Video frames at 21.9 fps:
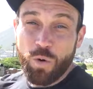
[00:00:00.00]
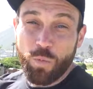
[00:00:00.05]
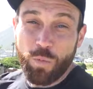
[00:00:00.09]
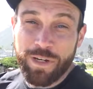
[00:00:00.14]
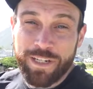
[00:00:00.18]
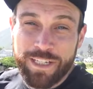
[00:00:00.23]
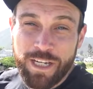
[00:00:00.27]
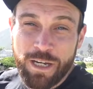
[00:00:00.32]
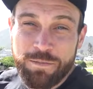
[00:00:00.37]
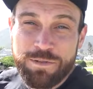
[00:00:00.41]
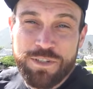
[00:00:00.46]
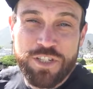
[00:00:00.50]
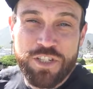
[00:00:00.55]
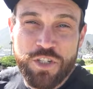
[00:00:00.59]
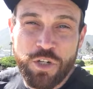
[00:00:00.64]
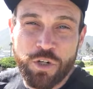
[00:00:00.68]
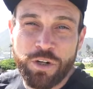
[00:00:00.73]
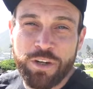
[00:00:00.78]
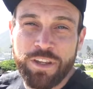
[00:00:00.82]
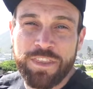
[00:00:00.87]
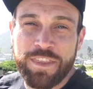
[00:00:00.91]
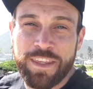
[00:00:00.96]
When it comes to
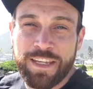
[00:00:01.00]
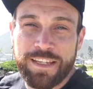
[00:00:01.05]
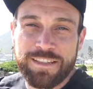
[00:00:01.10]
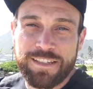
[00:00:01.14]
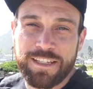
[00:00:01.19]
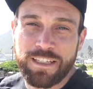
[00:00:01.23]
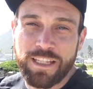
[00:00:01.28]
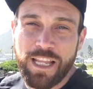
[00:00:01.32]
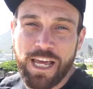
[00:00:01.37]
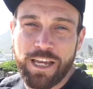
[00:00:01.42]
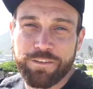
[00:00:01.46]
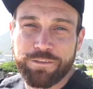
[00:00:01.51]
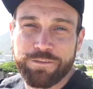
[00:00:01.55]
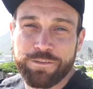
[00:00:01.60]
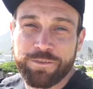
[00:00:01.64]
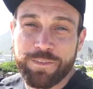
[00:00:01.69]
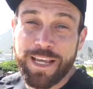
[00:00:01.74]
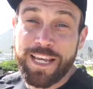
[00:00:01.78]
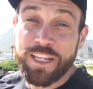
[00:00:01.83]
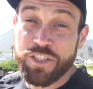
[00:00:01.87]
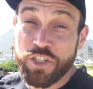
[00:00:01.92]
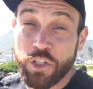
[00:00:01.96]
certain things in life,
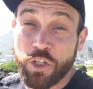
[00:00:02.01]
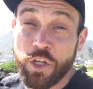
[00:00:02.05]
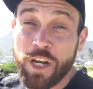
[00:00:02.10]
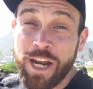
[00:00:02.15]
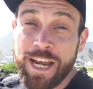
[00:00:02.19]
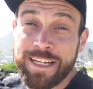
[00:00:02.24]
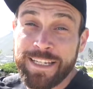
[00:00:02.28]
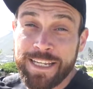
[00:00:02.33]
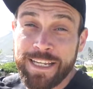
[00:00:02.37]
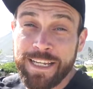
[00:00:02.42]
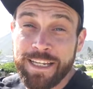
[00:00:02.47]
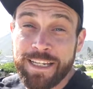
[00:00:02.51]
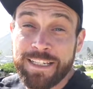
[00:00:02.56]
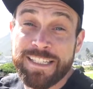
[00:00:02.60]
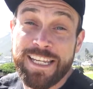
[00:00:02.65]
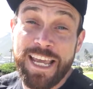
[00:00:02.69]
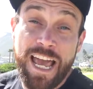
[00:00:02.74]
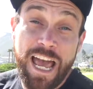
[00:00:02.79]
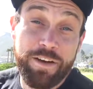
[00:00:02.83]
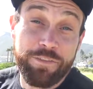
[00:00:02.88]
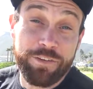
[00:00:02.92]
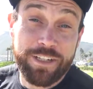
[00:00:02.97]
it's a good idea
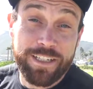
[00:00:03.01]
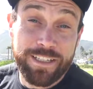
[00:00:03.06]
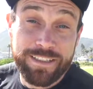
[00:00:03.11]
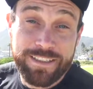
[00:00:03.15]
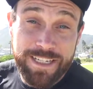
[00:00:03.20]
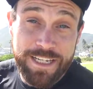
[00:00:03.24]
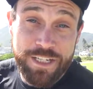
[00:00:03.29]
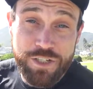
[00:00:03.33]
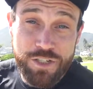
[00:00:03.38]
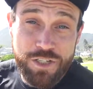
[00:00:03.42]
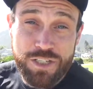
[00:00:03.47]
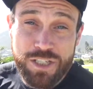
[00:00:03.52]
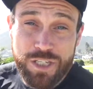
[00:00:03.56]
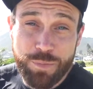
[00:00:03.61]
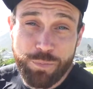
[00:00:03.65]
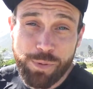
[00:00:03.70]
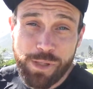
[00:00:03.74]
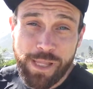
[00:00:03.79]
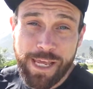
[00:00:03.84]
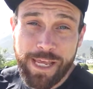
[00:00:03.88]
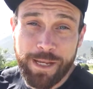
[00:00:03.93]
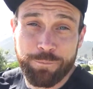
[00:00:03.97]
to have a contingency
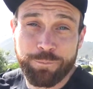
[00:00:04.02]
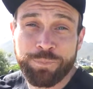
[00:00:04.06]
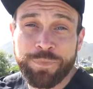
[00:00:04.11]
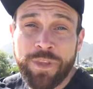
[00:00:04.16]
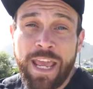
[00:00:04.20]
plan.